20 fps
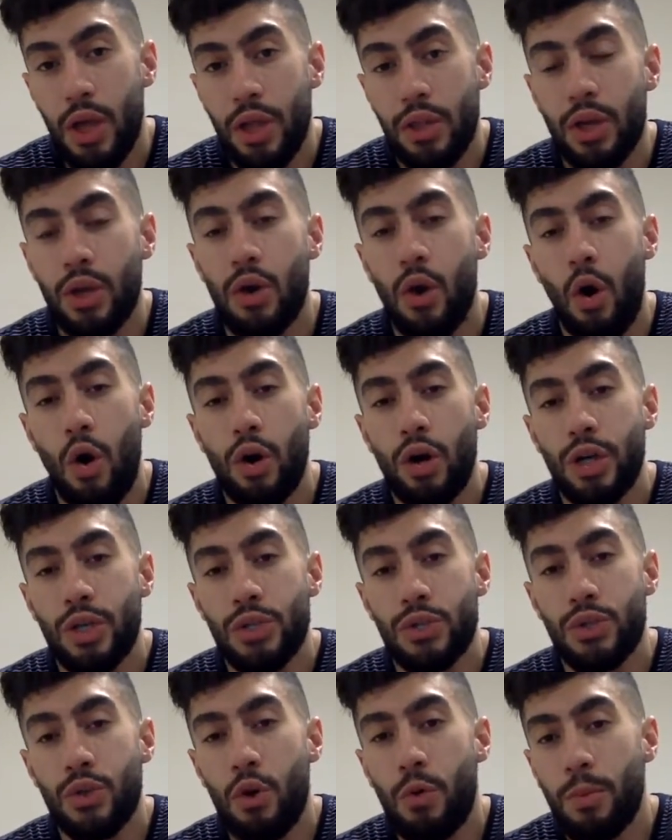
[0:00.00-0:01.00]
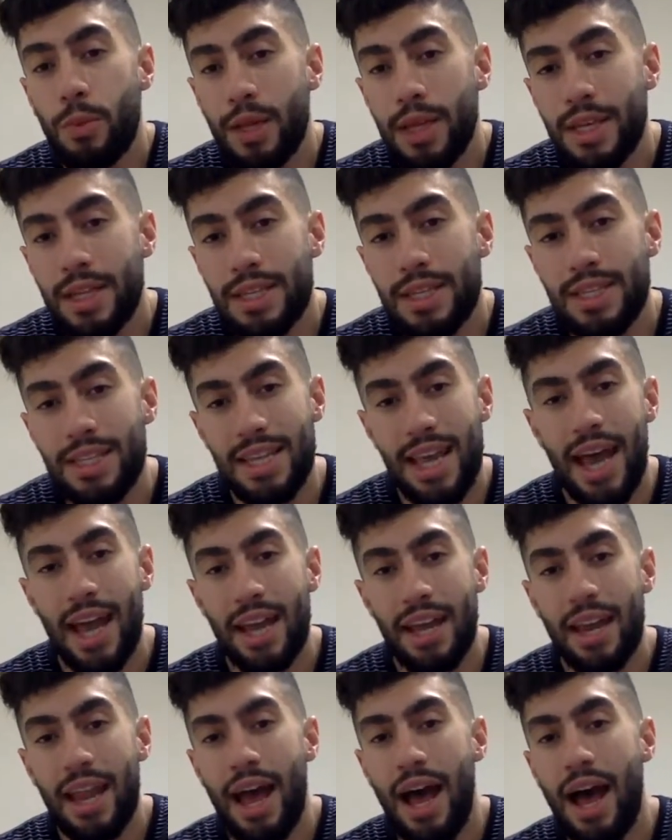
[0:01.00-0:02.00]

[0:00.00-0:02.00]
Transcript: the congas normally set